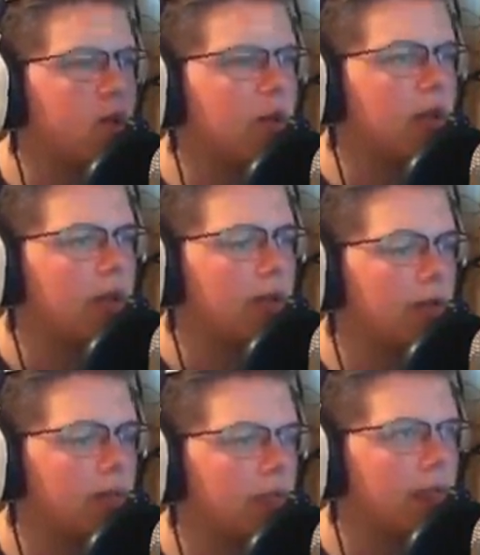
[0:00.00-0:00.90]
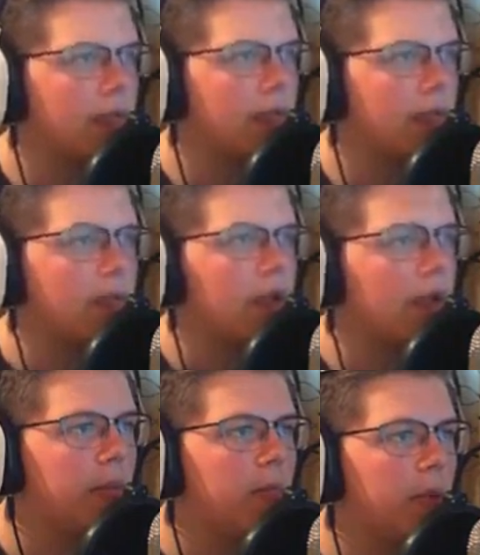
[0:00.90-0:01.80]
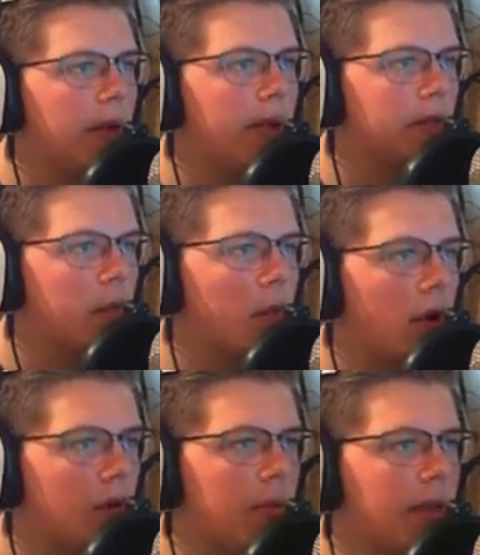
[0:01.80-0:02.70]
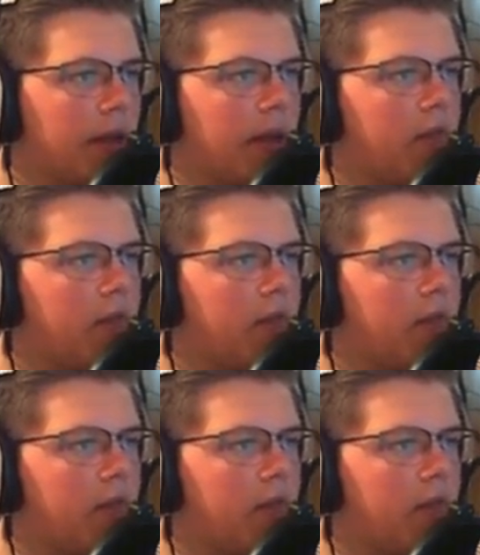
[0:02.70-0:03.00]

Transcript: So let me go get a couple buckets of water,